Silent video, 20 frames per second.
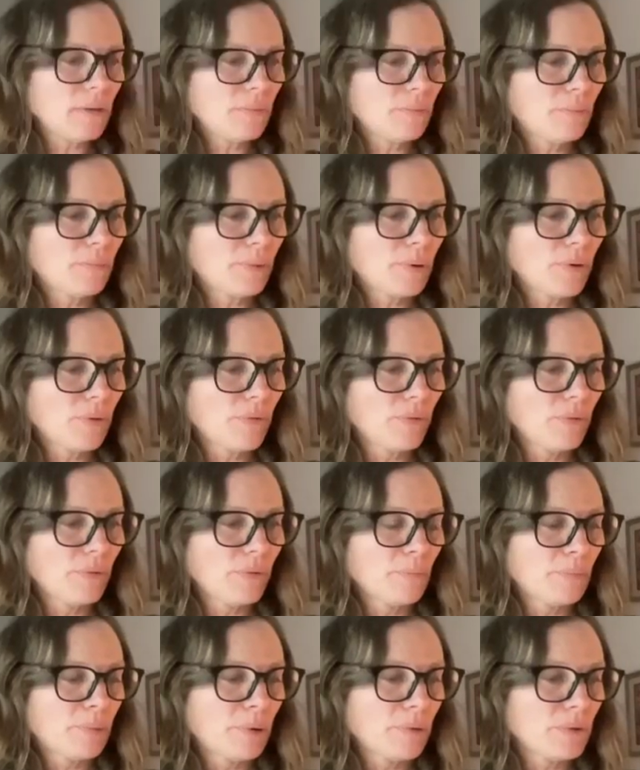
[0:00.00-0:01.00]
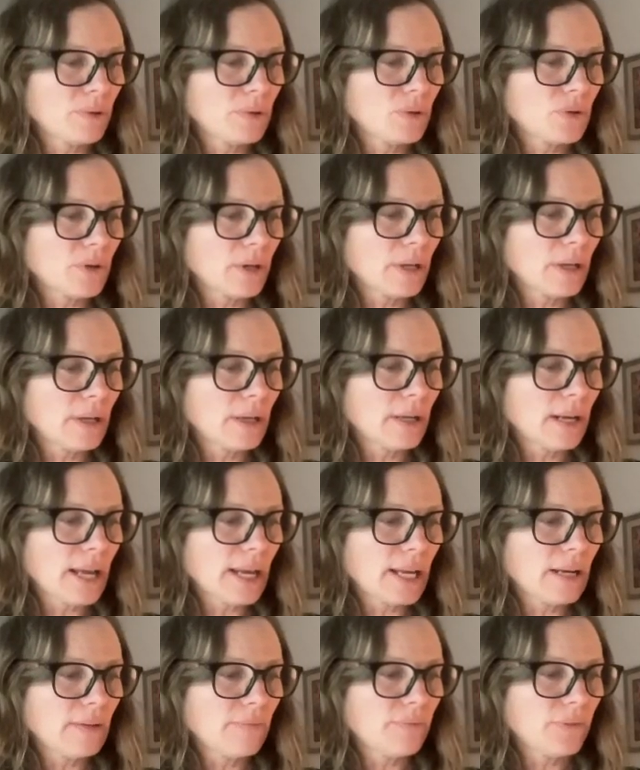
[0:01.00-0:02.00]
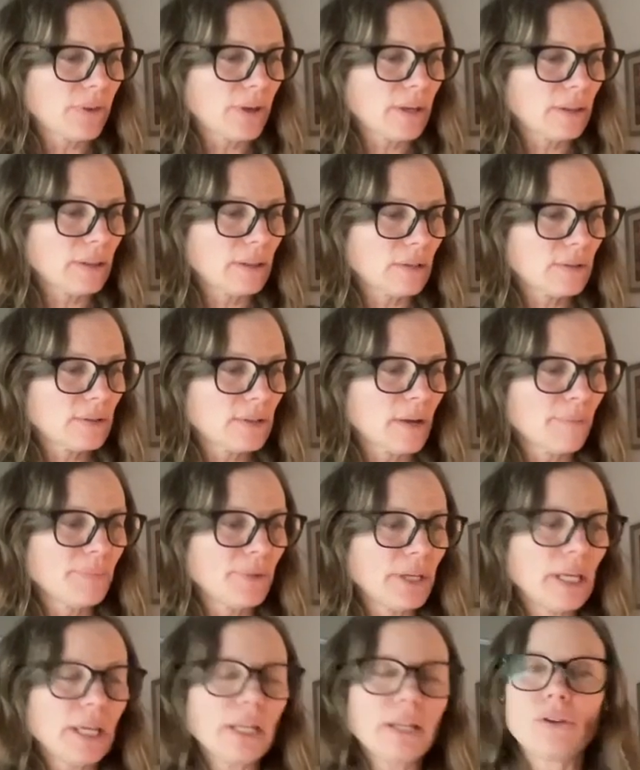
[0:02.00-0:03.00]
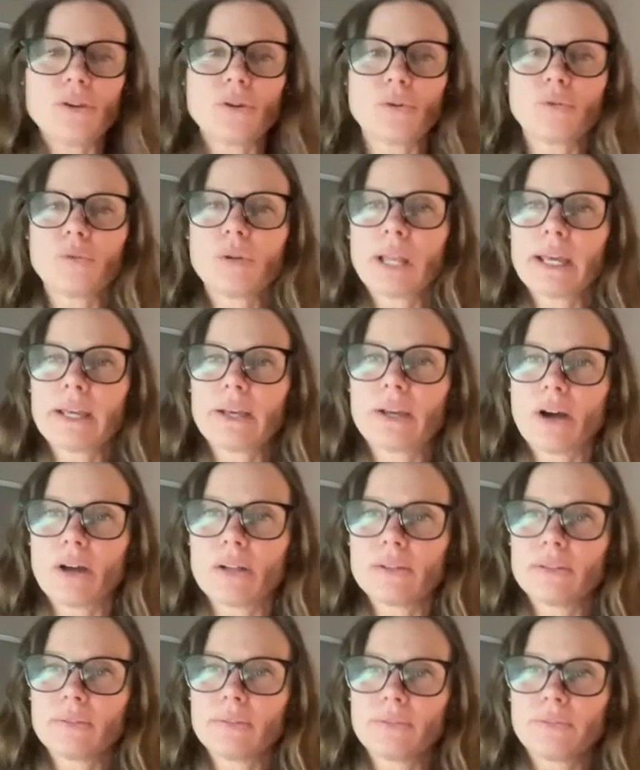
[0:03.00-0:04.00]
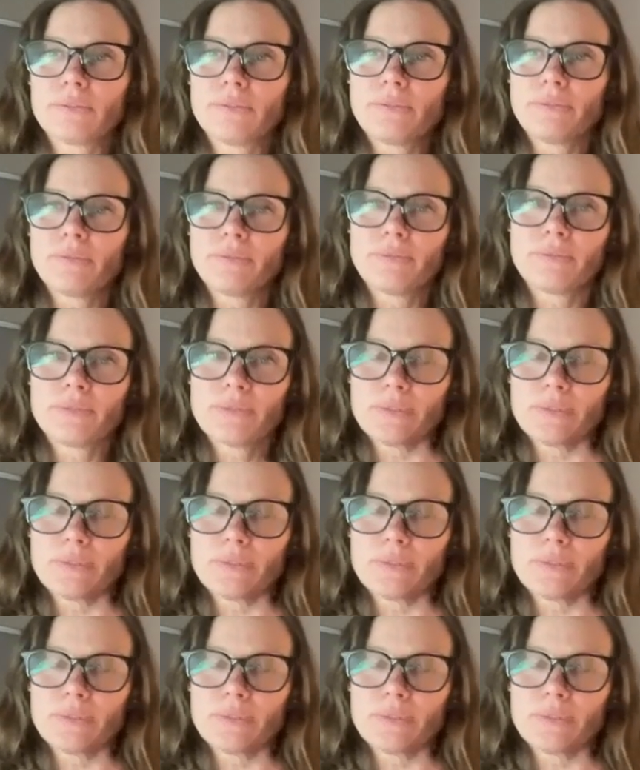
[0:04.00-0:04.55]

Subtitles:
to be a negative thing. That's something in you like got